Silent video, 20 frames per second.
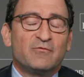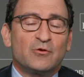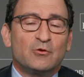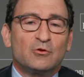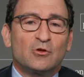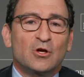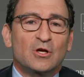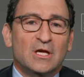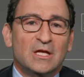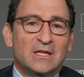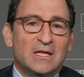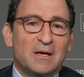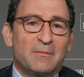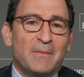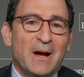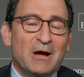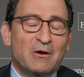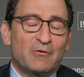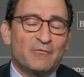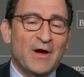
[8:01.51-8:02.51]
if you look at the
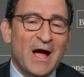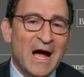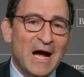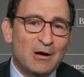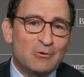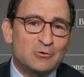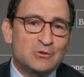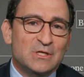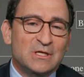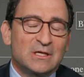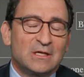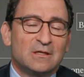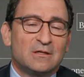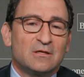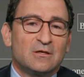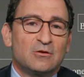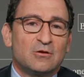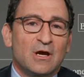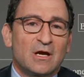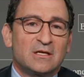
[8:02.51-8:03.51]
amount of housing
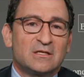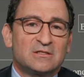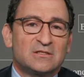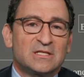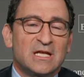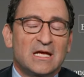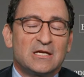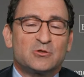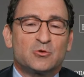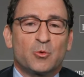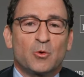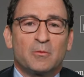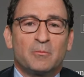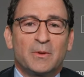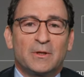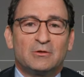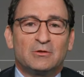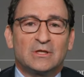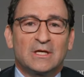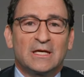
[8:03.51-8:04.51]
in the United States we're
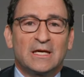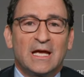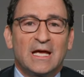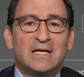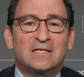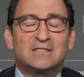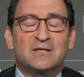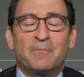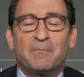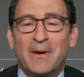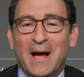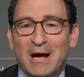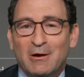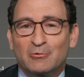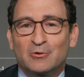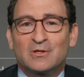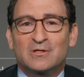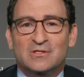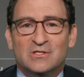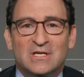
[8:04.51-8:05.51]
building, it's
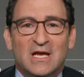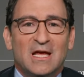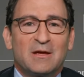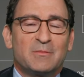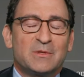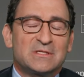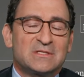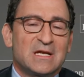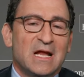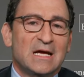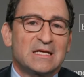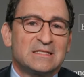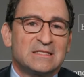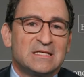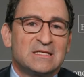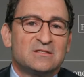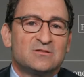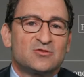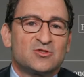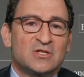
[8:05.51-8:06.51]
about the same as
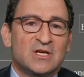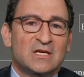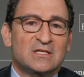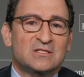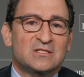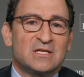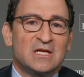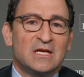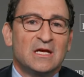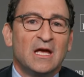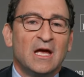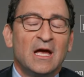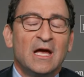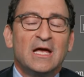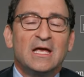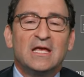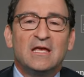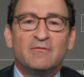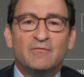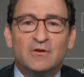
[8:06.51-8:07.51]
1960,
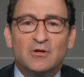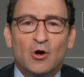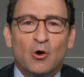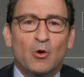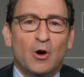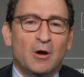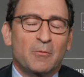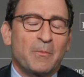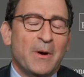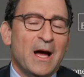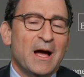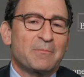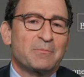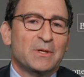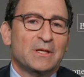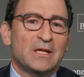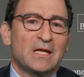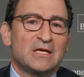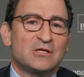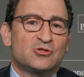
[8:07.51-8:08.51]
even though our
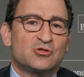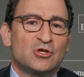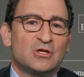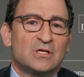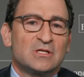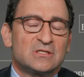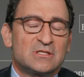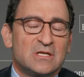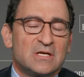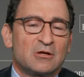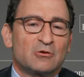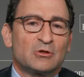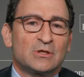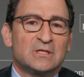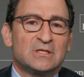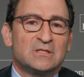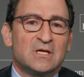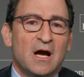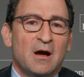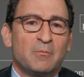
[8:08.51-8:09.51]
population is
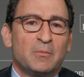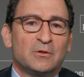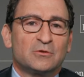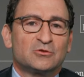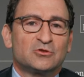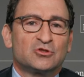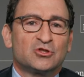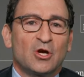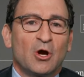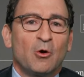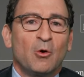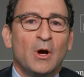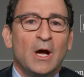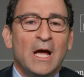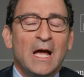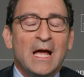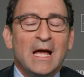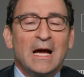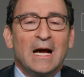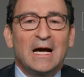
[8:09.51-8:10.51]
nearly doubled. So
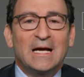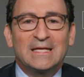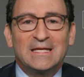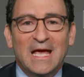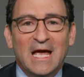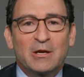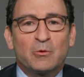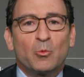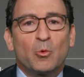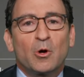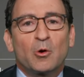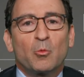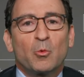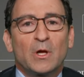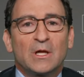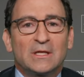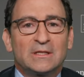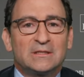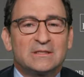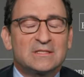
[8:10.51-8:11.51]
again, we're
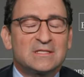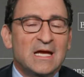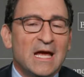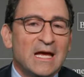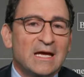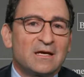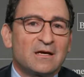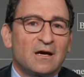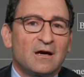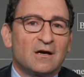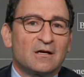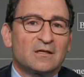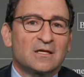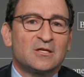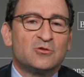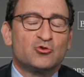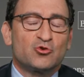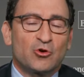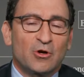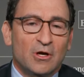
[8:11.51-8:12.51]
willing to take a
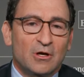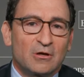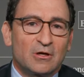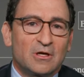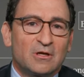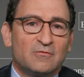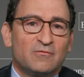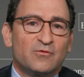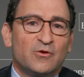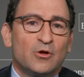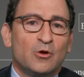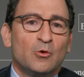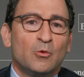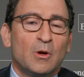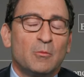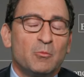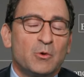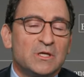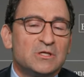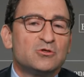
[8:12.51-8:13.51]
contrarian
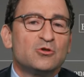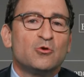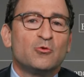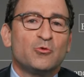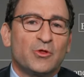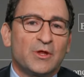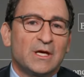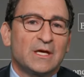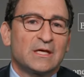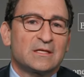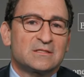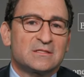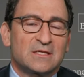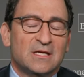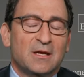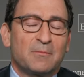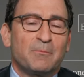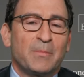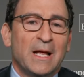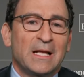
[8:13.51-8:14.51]
view, and we do think it's
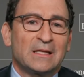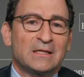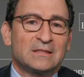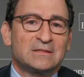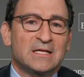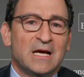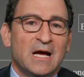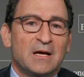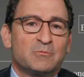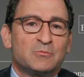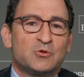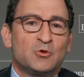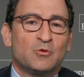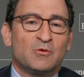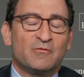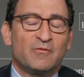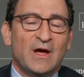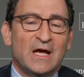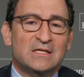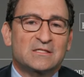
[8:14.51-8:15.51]
a compelling time to
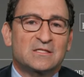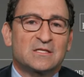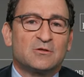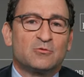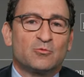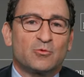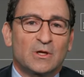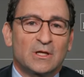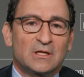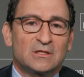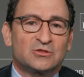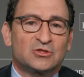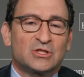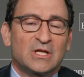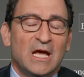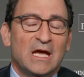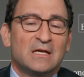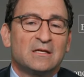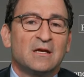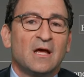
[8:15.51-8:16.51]
invest in real
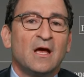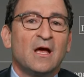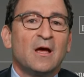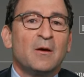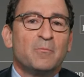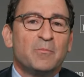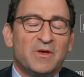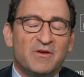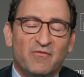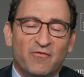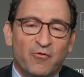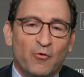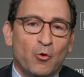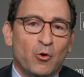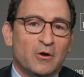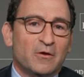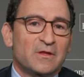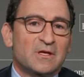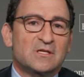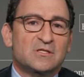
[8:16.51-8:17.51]
estate
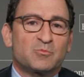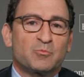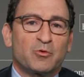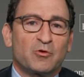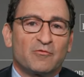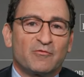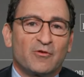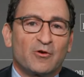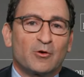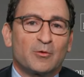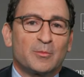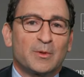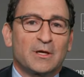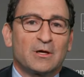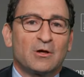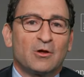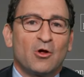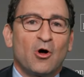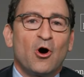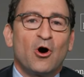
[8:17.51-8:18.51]
before this
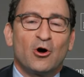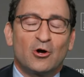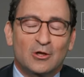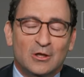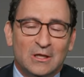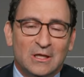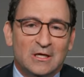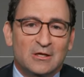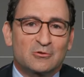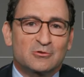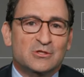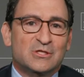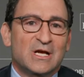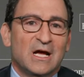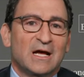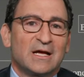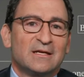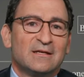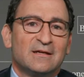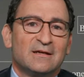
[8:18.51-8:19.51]
proverbial all clear
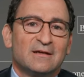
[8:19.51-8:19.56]
sign.